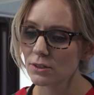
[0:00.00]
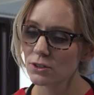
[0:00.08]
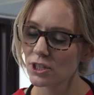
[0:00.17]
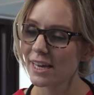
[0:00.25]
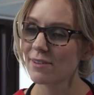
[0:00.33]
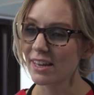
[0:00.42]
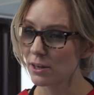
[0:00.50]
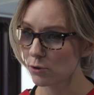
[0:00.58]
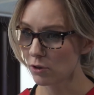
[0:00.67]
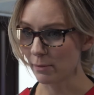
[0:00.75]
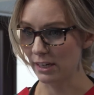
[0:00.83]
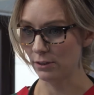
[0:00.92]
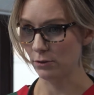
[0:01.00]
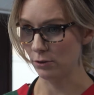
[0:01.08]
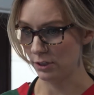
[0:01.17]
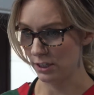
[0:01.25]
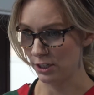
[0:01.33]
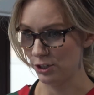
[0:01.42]
do you have any other medical
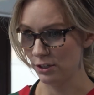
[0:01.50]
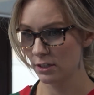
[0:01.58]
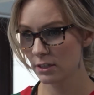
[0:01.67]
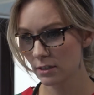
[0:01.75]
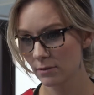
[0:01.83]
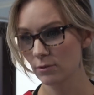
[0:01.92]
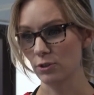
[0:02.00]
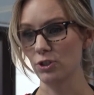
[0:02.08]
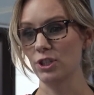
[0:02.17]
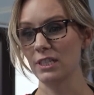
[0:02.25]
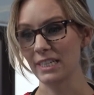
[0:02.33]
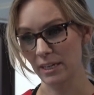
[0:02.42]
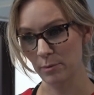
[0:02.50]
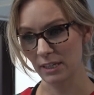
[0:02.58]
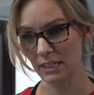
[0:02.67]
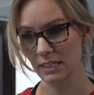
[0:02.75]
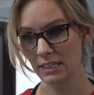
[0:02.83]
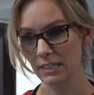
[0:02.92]
conditions, such as
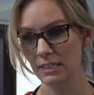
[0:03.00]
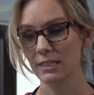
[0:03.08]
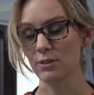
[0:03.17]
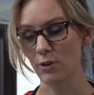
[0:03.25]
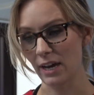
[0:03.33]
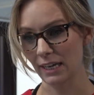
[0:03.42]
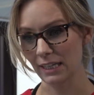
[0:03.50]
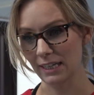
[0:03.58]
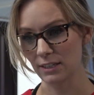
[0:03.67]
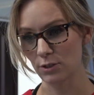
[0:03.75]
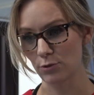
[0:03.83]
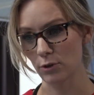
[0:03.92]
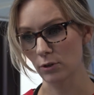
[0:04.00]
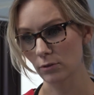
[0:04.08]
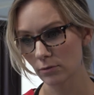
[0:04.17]
diabetes or high cholesterol?